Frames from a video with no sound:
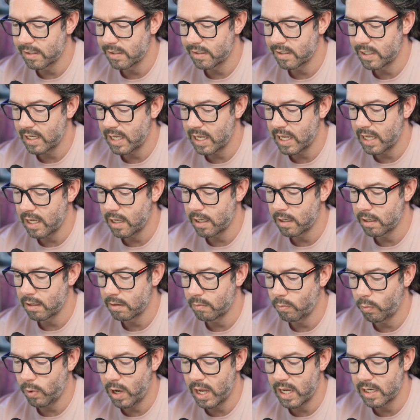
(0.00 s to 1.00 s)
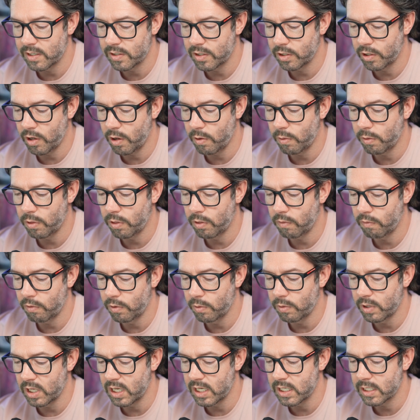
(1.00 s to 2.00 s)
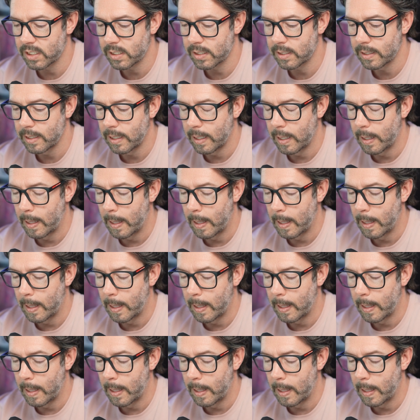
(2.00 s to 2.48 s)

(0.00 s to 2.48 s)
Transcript: see and ways to go through this.